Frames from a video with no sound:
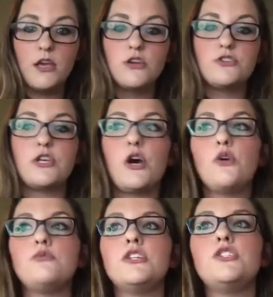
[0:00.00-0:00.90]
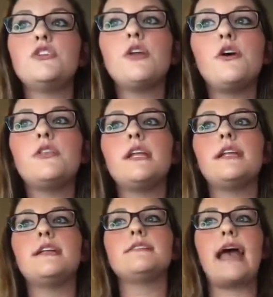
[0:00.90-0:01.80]
So did you know that
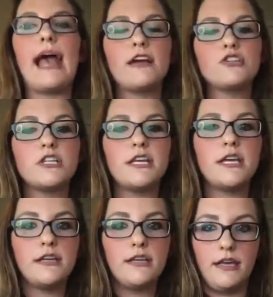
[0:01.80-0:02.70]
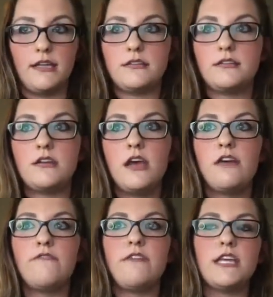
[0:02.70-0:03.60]
it is actually against
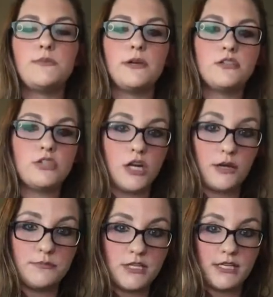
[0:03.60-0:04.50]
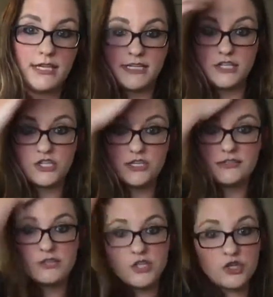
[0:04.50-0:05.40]
Facebook's terms and
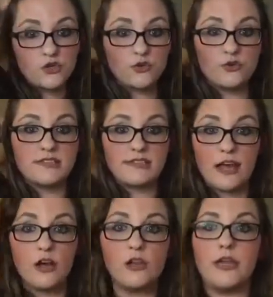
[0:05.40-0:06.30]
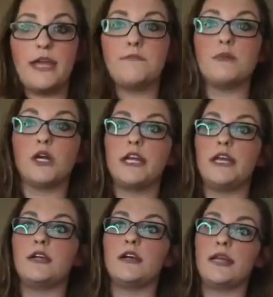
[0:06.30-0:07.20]
conditions to sell and
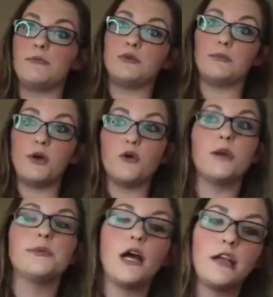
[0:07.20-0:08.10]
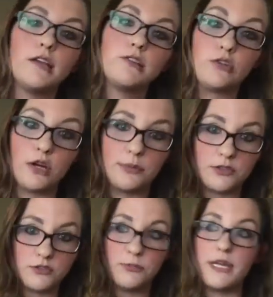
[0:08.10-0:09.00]
market and promote our products on our
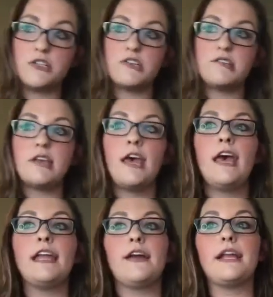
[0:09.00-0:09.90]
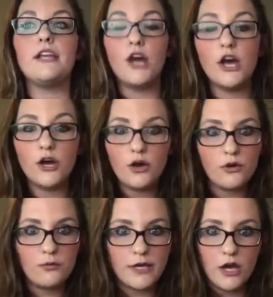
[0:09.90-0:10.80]
personal pages? Now, I
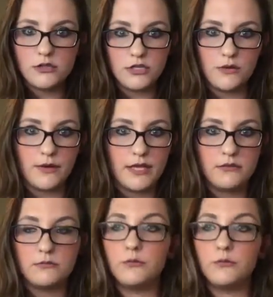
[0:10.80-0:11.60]
know we all do it.